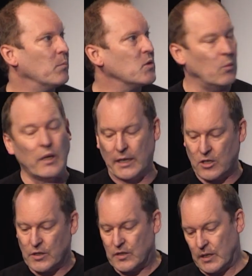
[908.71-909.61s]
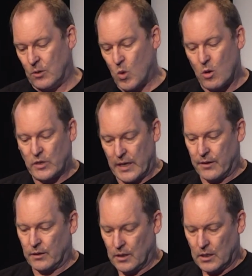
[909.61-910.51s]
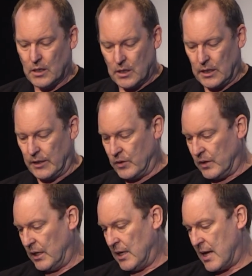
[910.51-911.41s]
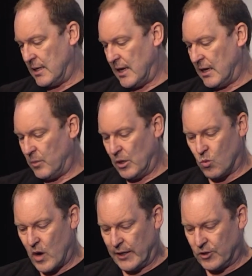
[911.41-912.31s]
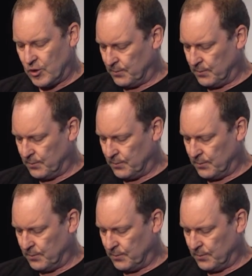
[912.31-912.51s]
So we can actually see well down into the nanometer range.